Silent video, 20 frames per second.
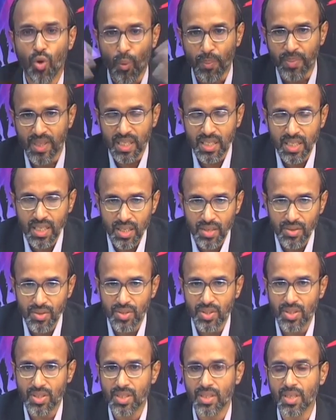
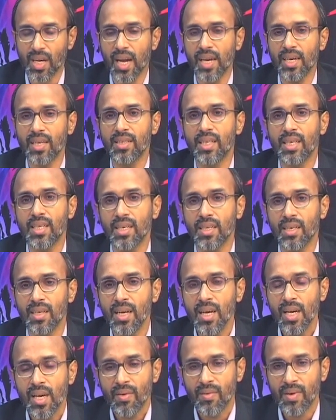objectives and then
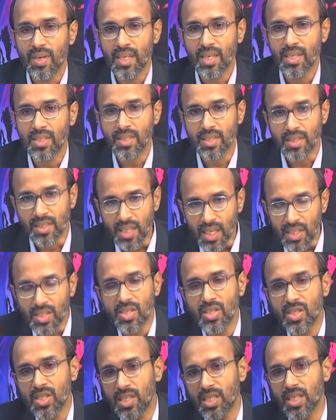various
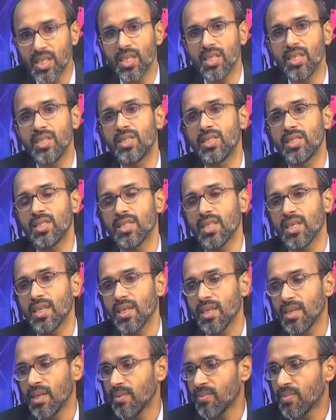necessities
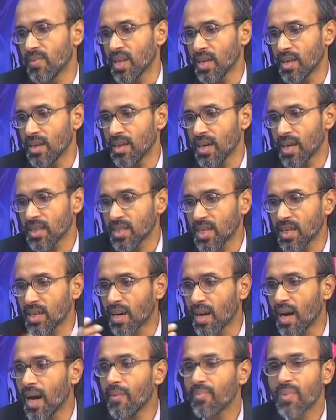
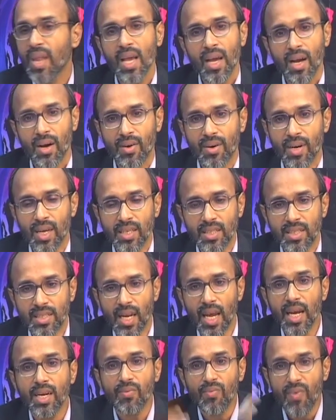etc., on a
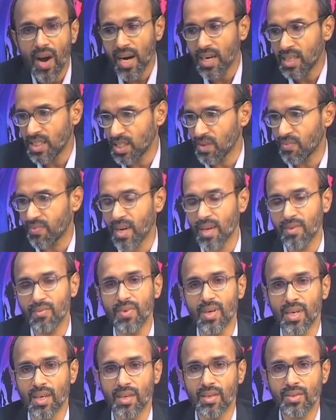state-wide
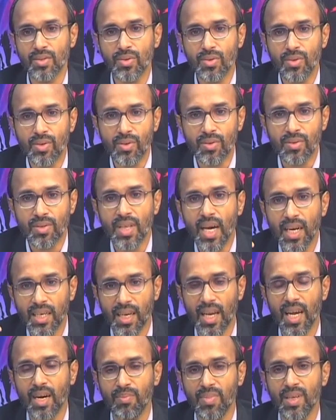framework. So, that
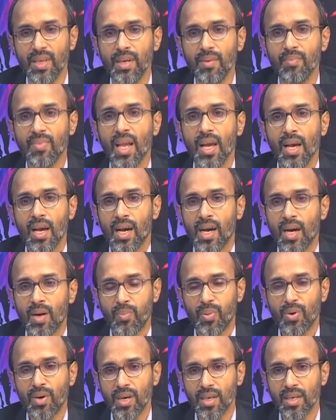can be
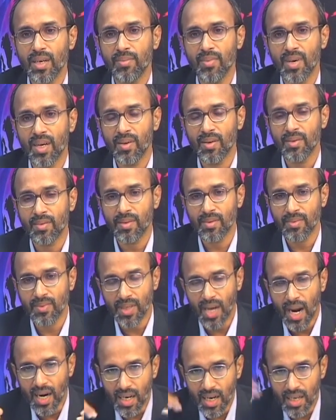put
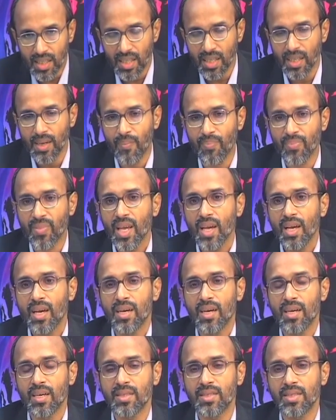under the
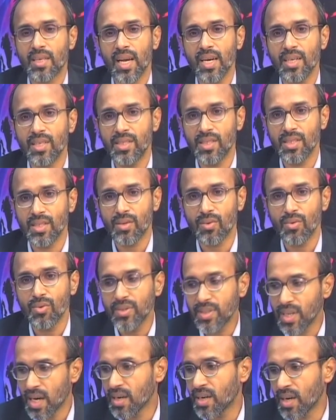state
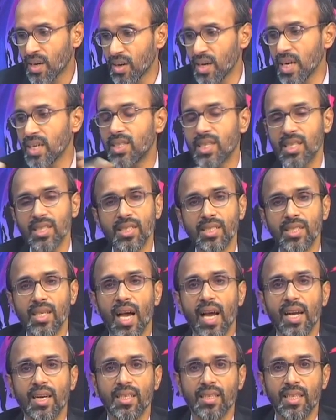rules and regulations
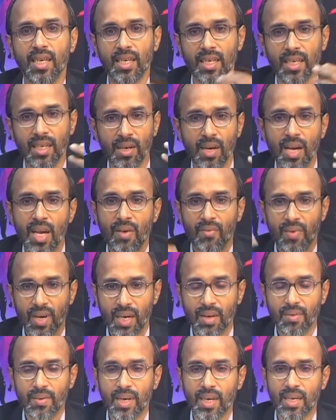and then
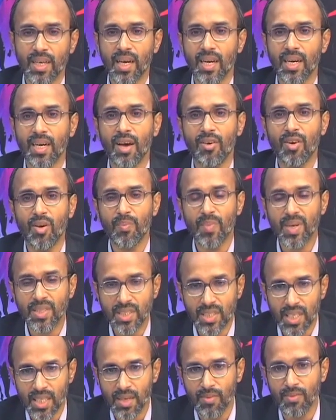whenever a development
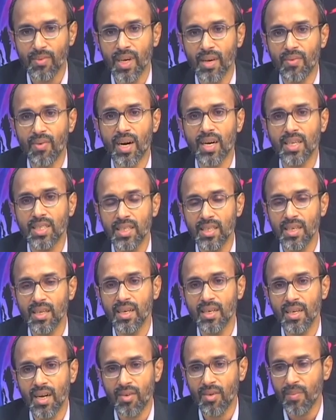scheme, a watershed
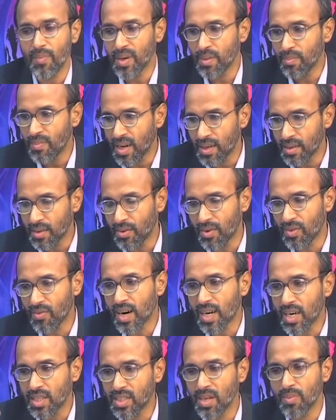development or
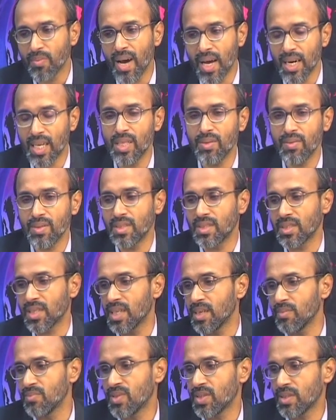watershed management
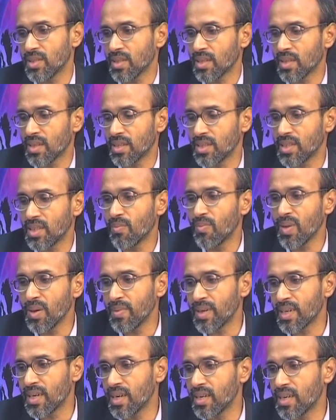schemes is
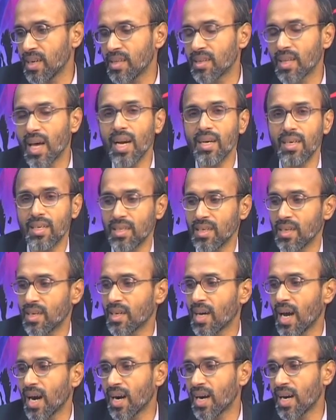implemented, that
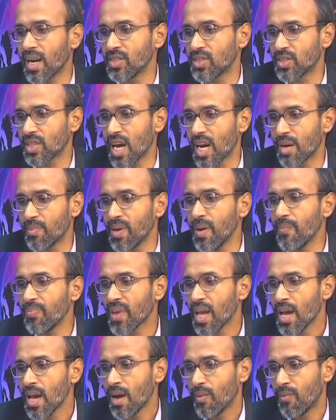guidelines can be
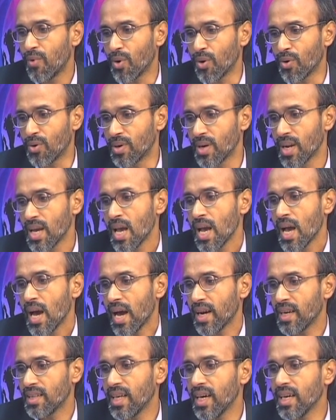followed.
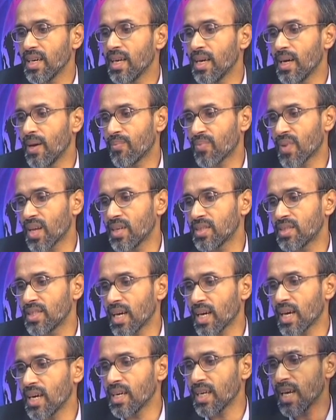And then
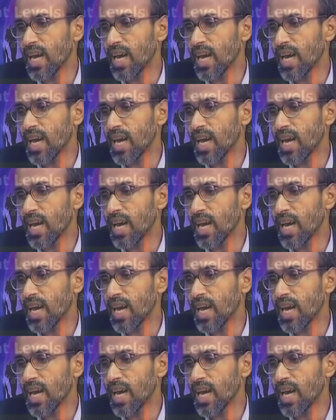second